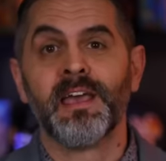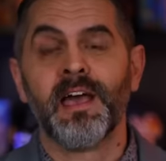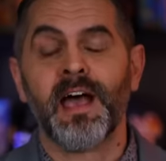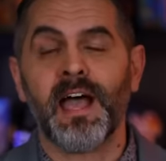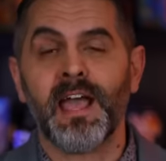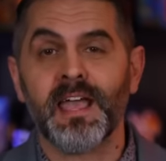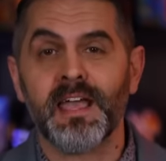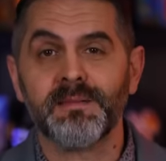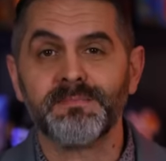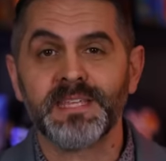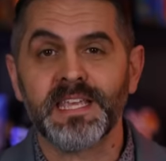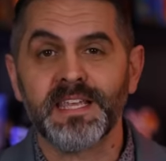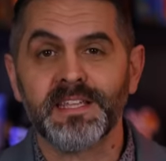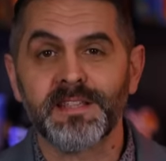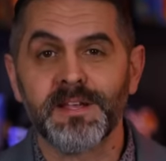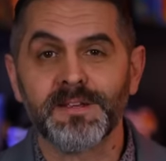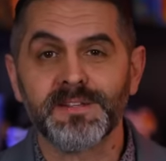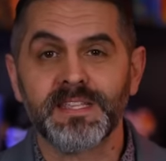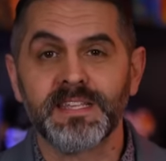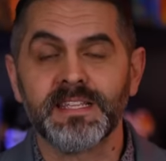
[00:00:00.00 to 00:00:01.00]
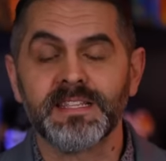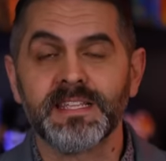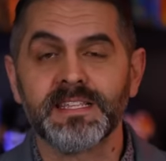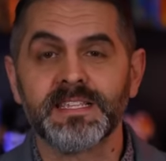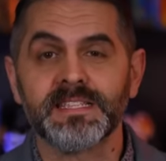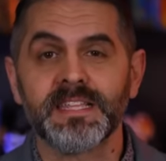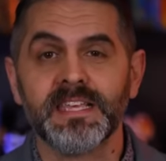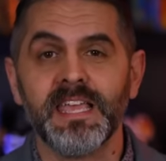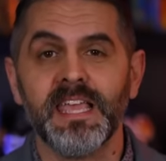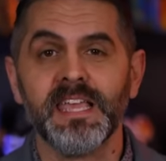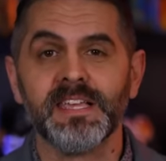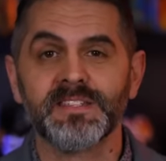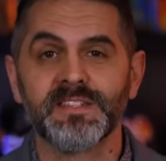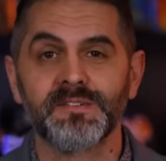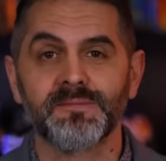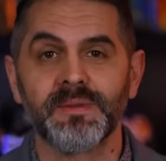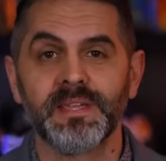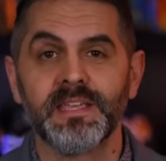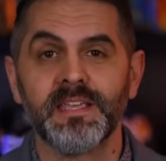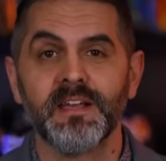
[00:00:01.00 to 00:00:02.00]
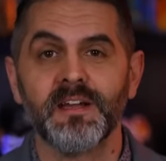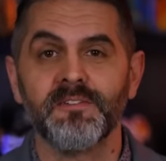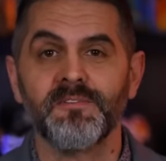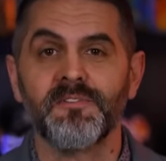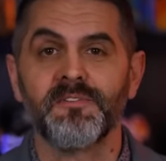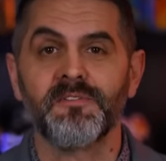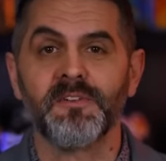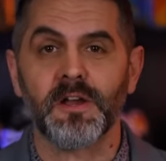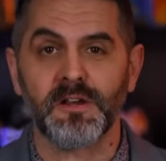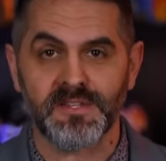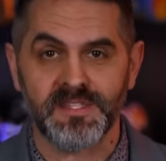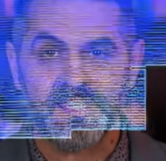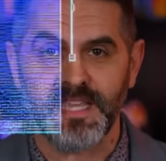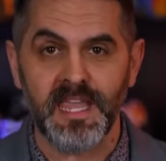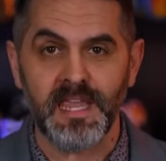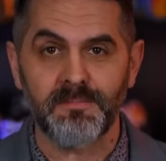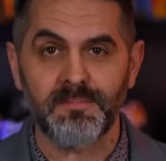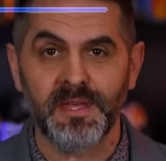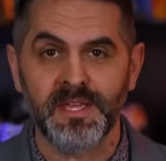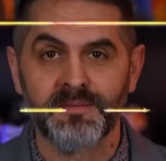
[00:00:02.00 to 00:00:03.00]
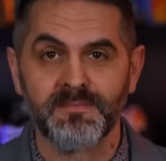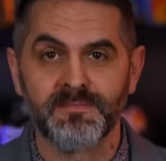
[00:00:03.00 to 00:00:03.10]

Hi, I'm Dan Larson, and this is the history of Farscape.